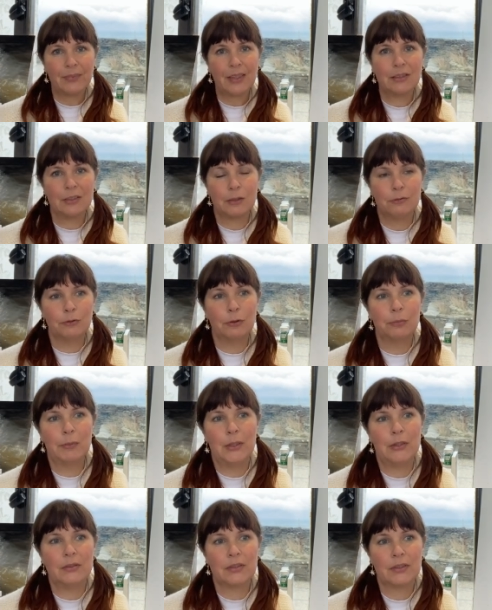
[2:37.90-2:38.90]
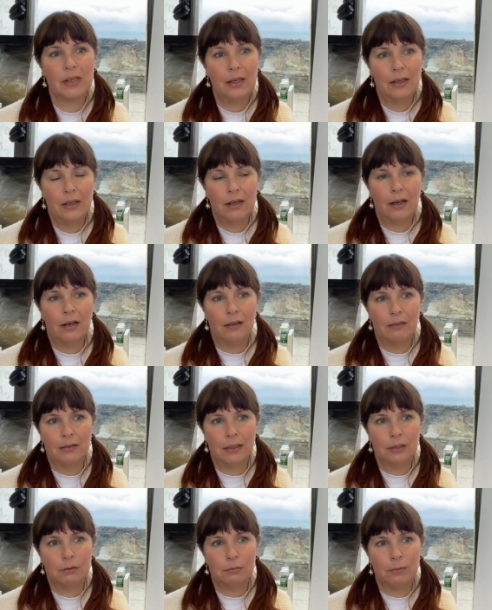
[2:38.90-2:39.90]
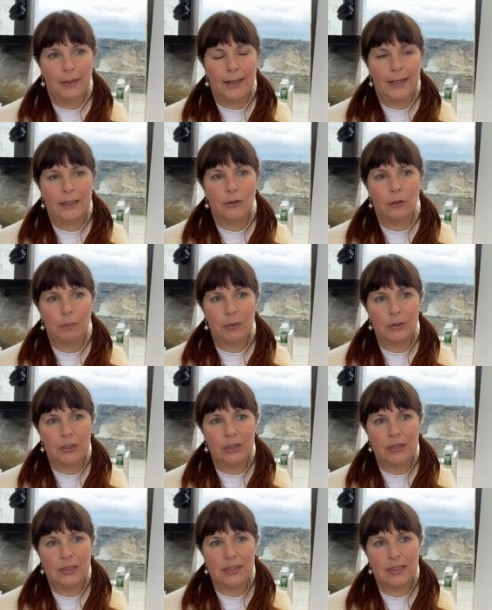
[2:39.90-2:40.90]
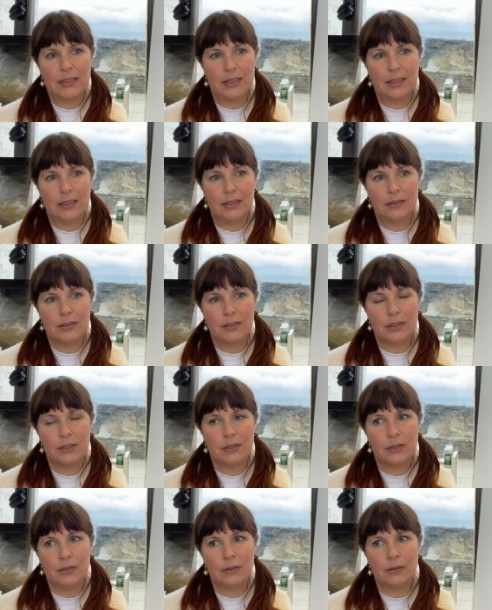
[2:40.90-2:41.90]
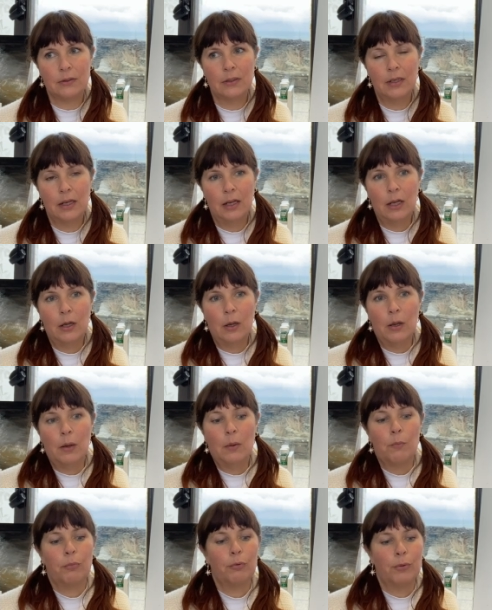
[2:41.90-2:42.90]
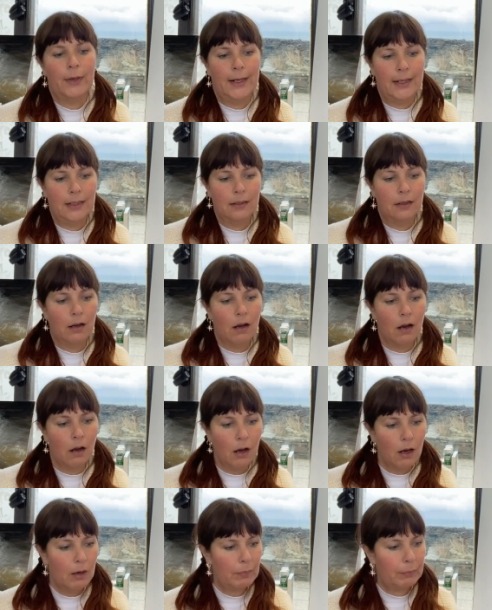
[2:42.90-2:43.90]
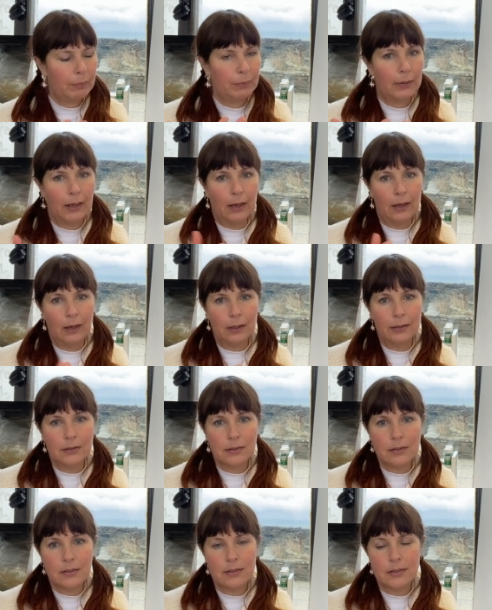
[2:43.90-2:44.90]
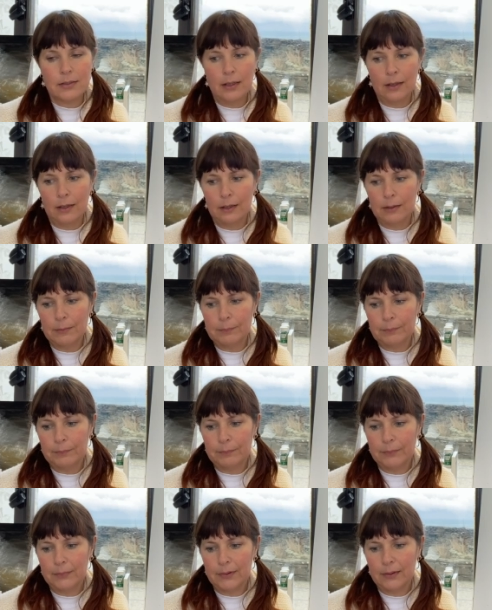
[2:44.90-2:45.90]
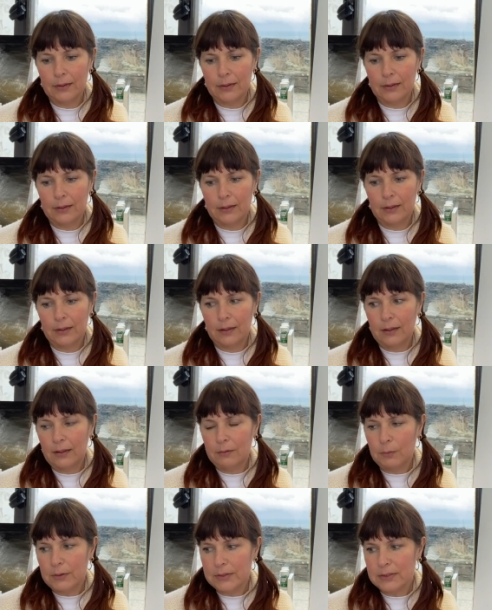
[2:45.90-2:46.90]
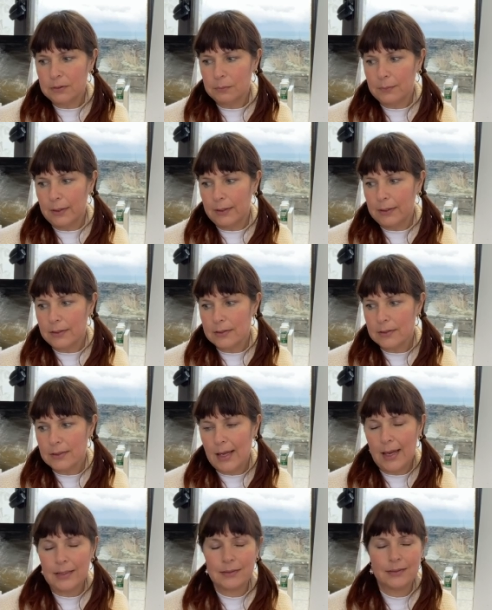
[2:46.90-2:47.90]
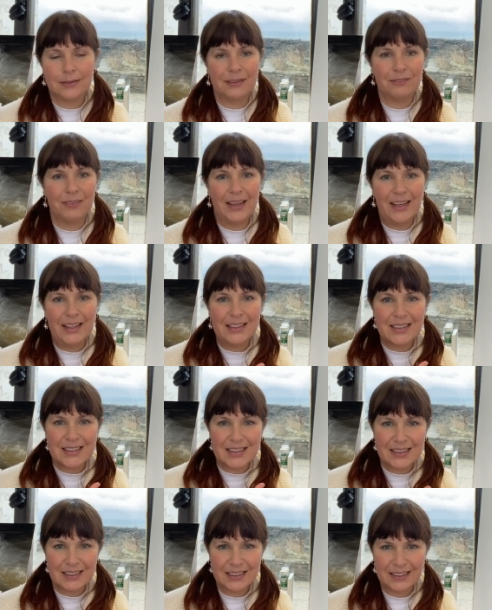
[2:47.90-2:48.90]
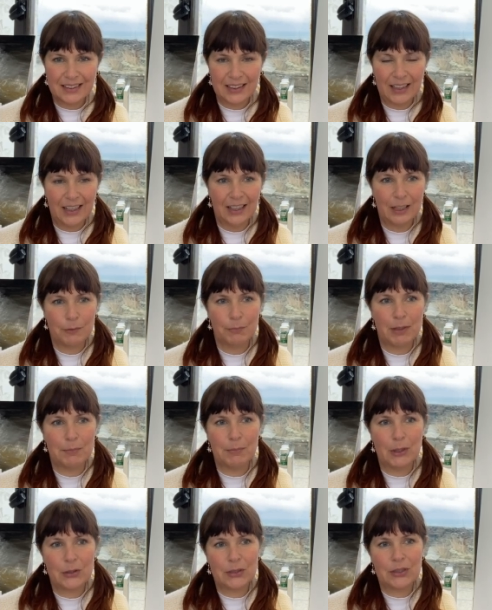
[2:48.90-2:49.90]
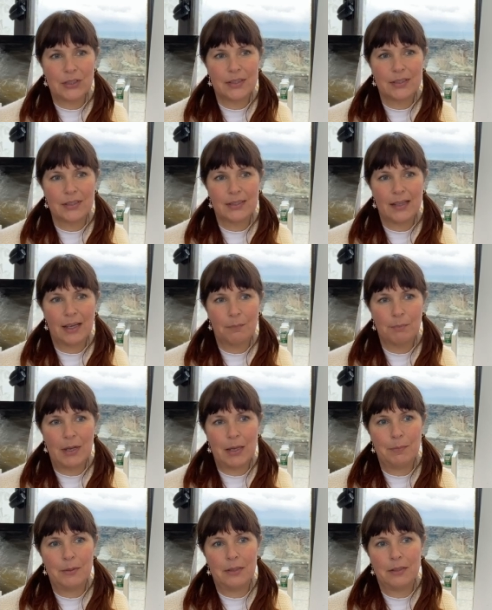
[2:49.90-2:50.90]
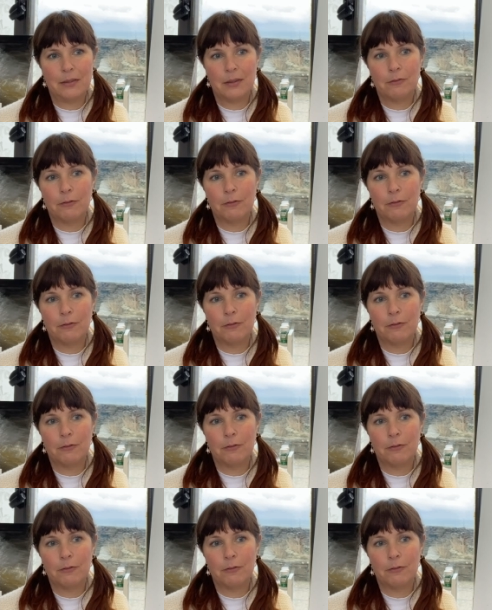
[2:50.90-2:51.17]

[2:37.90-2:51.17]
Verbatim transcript: So full moons are a great opportunity to bring up and um, what's the word excavate um, emotions that maybe